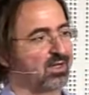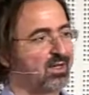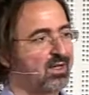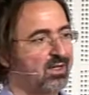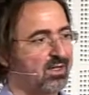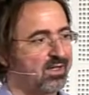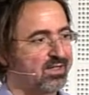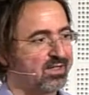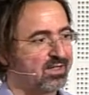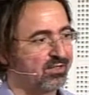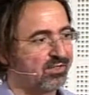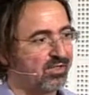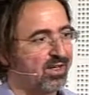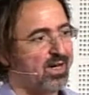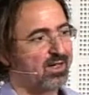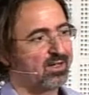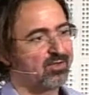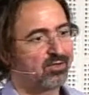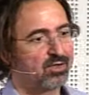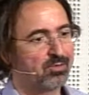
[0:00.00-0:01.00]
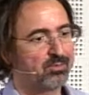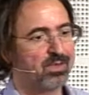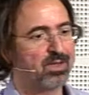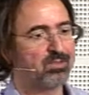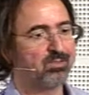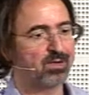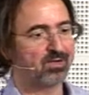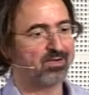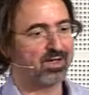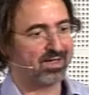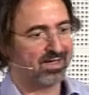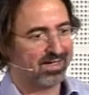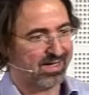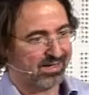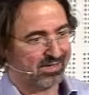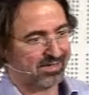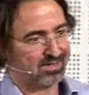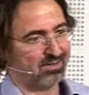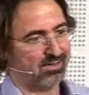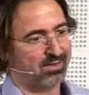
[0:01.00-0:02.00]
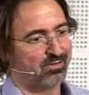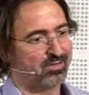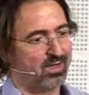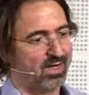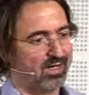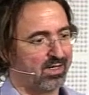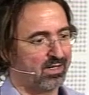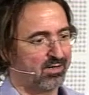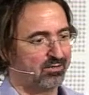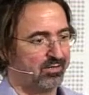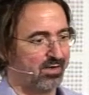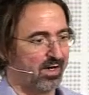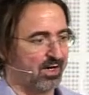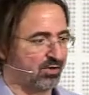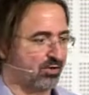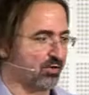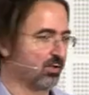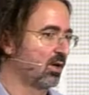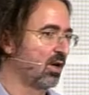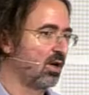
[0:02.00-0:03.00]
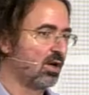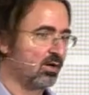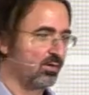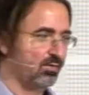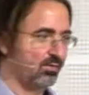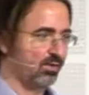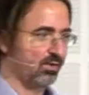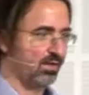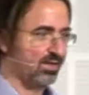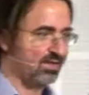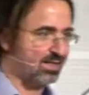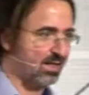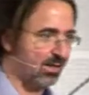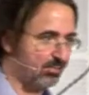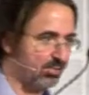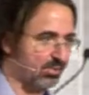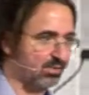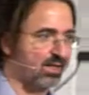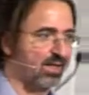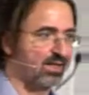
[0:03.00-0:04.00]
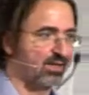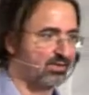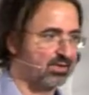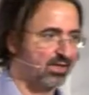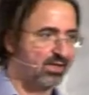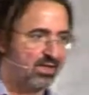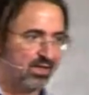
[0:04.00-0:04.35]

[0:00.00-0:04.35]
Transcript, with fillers: Is a drug for people that get the viral infection. For example, diarrhea,